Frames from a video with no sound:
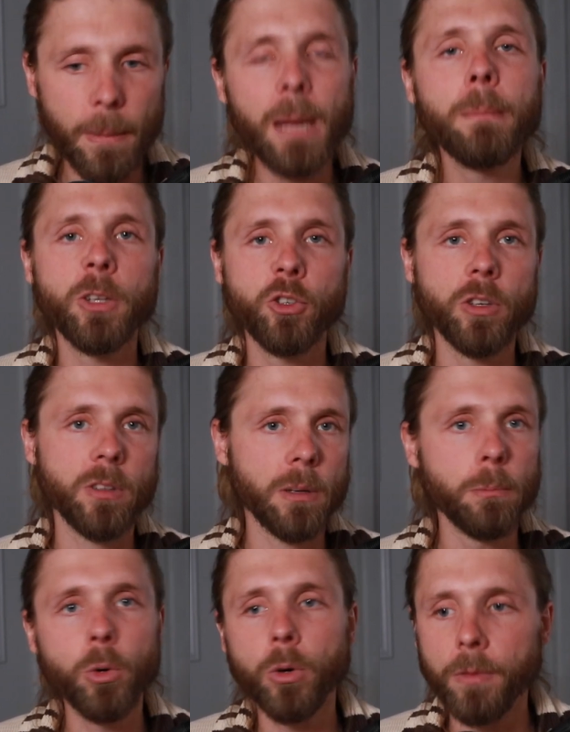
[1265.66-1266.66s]
images
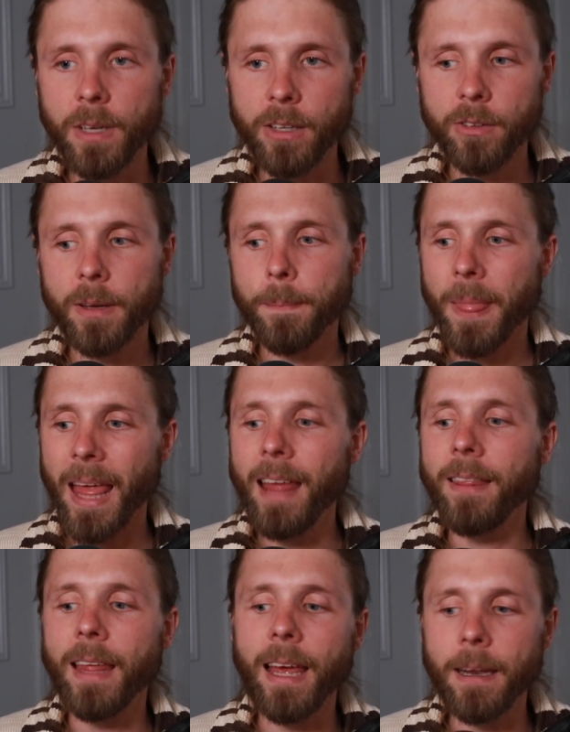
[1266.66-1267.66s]
and movies
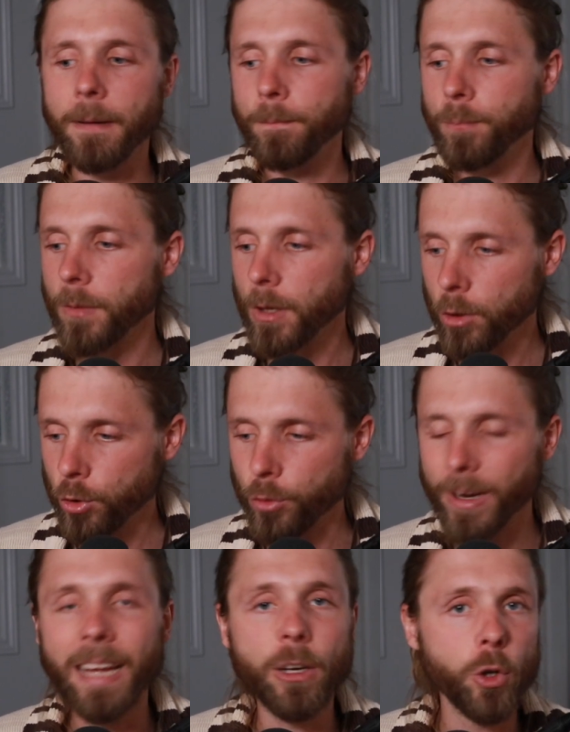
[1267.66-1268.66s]
and then
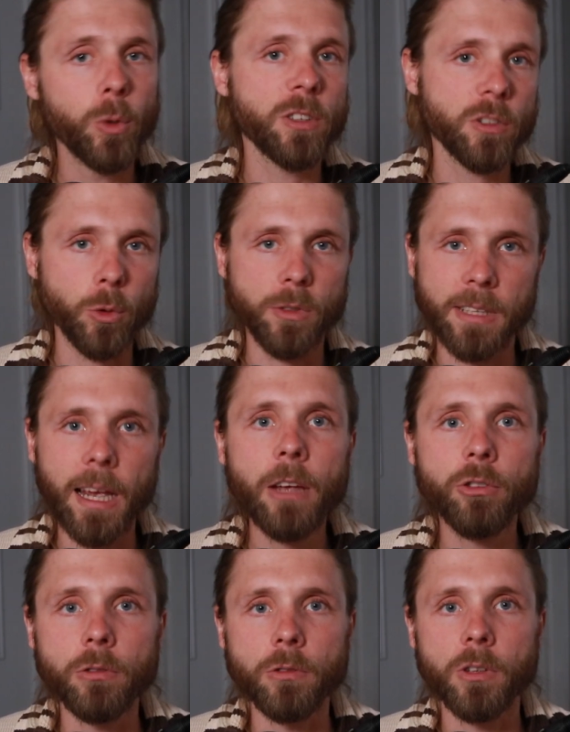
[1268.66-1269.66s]
create new
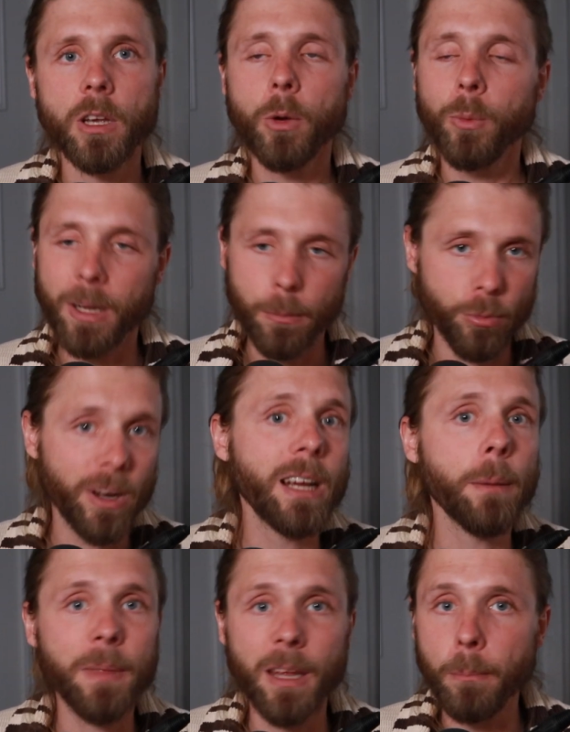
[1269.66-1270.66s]
associations. We can bring
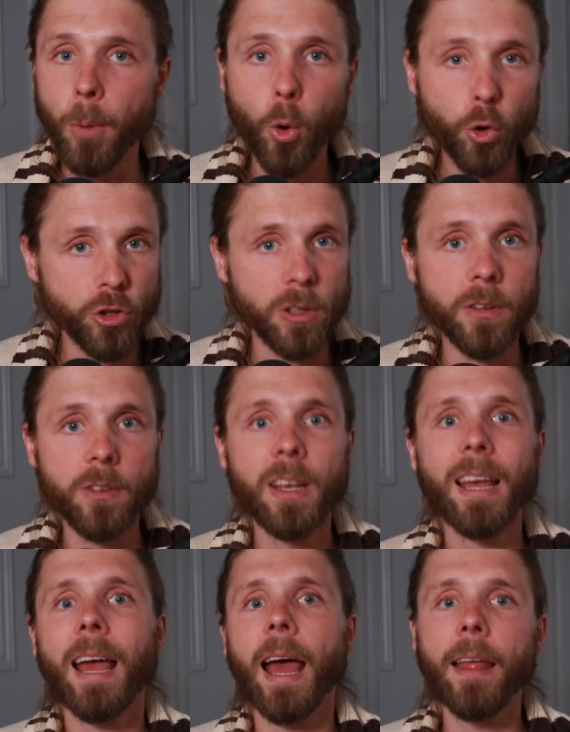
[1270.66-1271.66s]
up the emotions
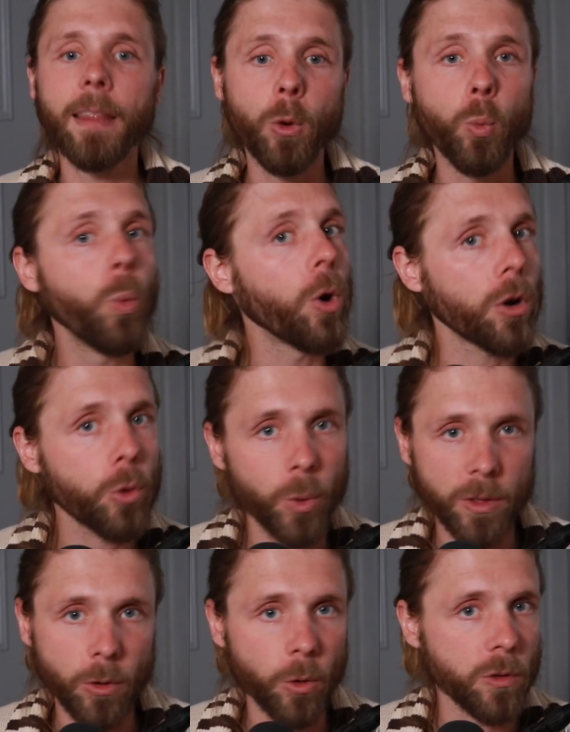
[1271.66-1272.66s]
and then work
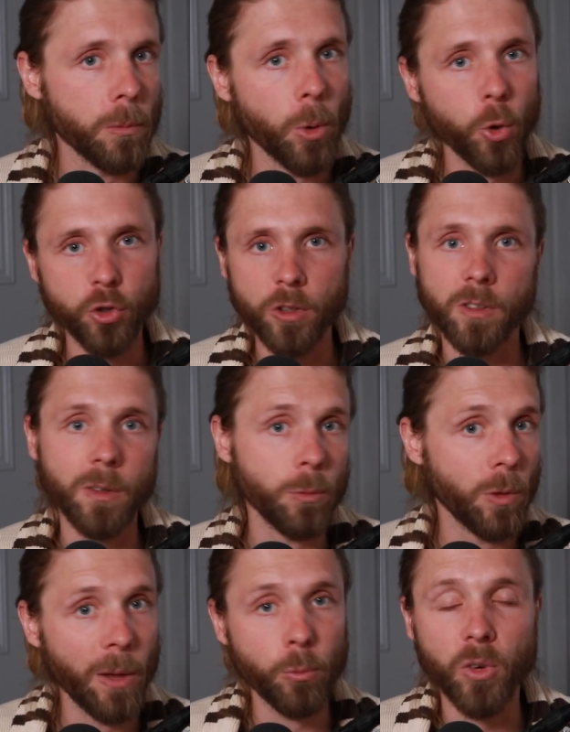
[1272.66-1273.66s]
with those emotions
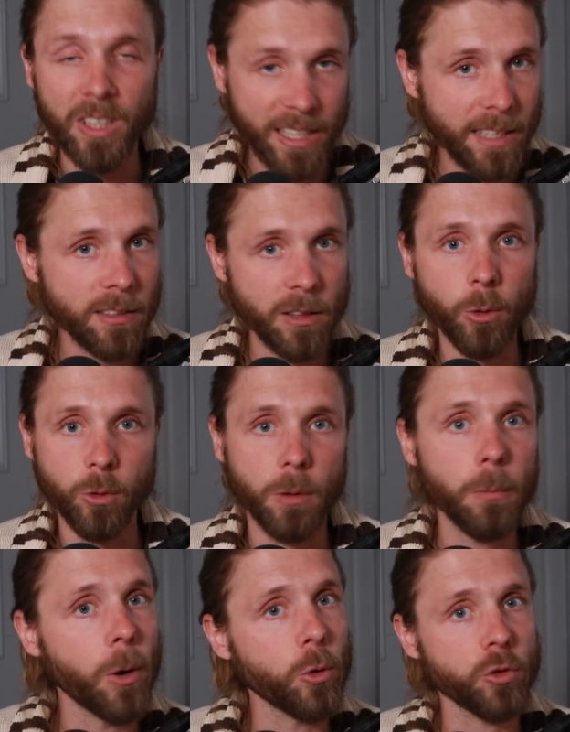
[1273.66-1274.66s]
and then release those
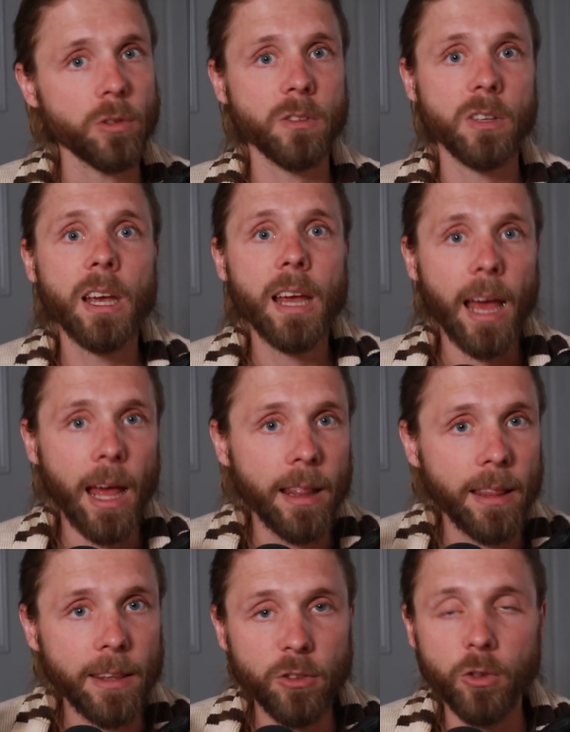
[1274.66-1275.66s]
emotions.
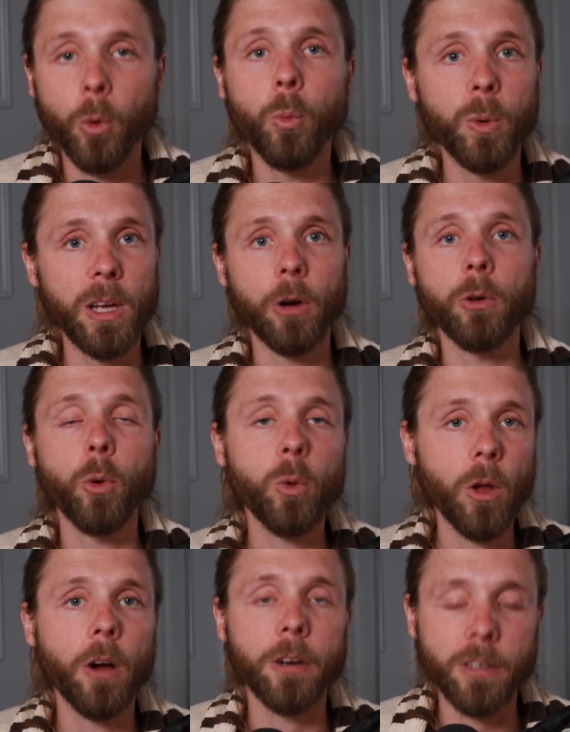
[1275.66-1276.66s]
And so we are no
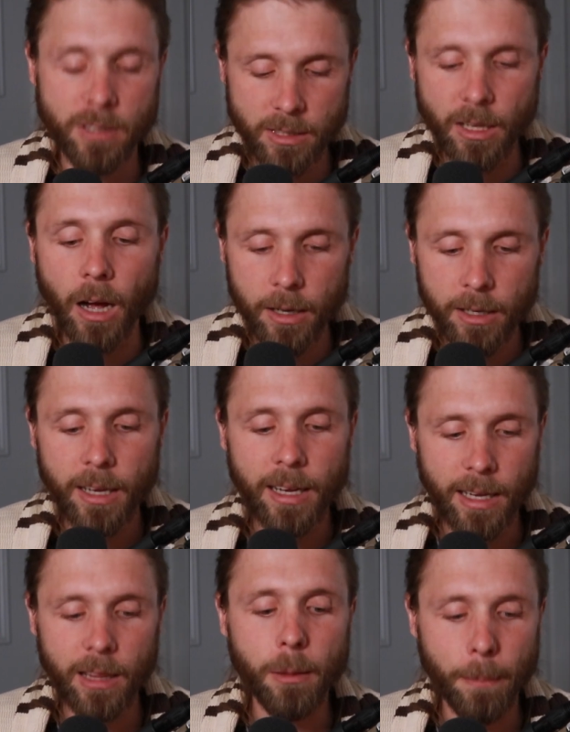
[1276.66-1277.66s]
longer stuck
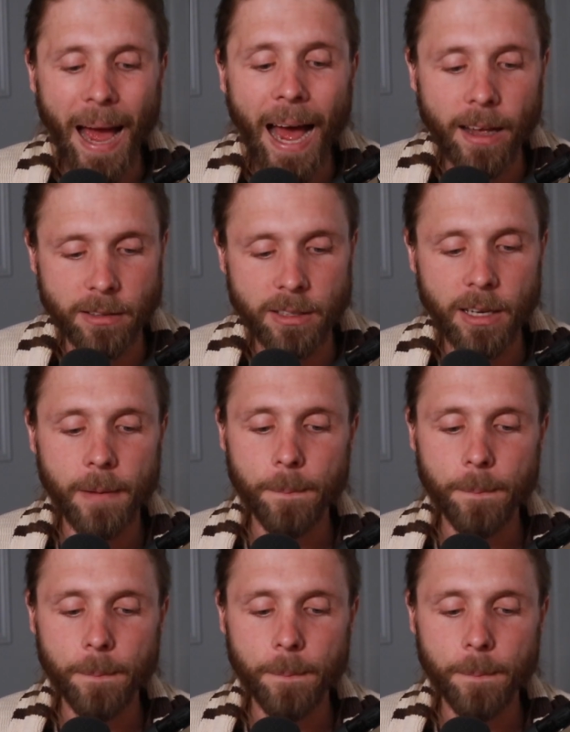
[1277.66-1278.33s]
in the past.